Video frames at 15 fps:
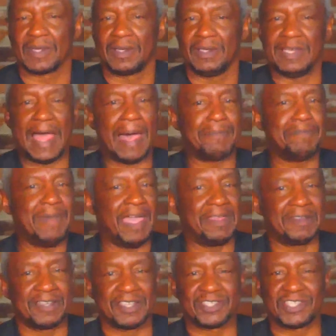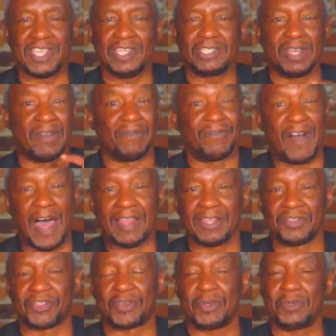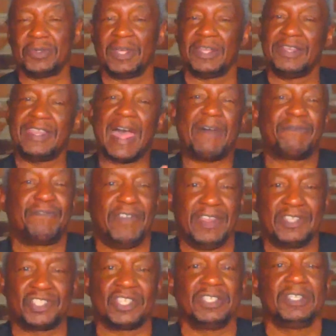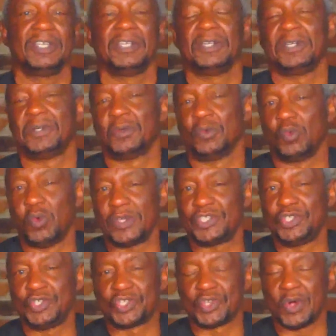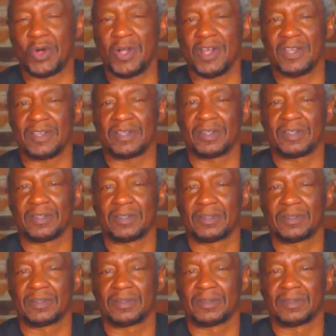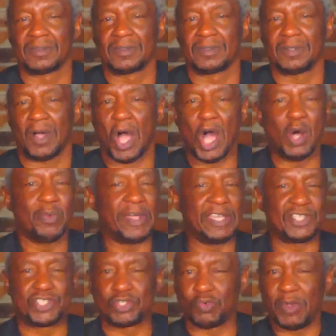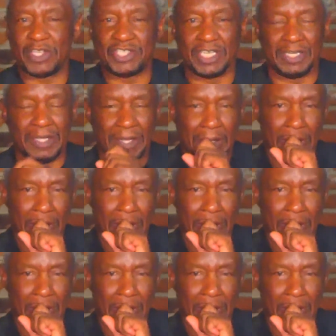not making a decision and follow through, not finishing what you start, always switching?